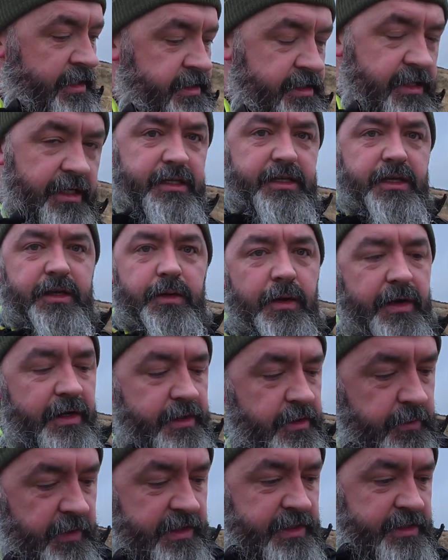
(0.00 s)
Nice and quiet.
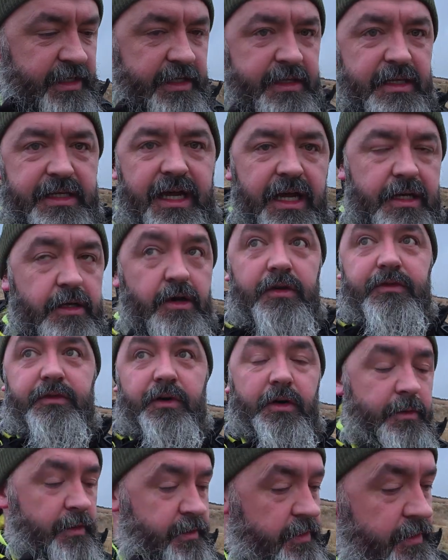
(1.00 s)
The wind's either died off
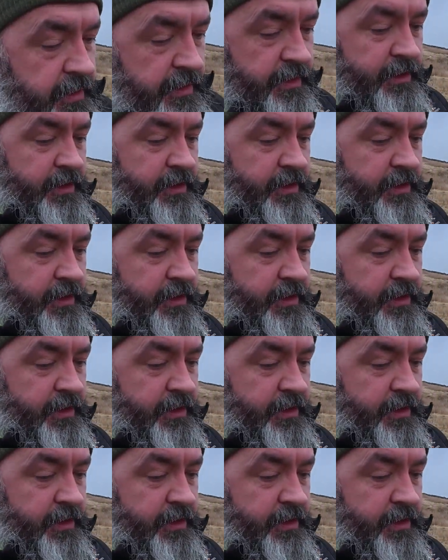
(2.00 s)
or we're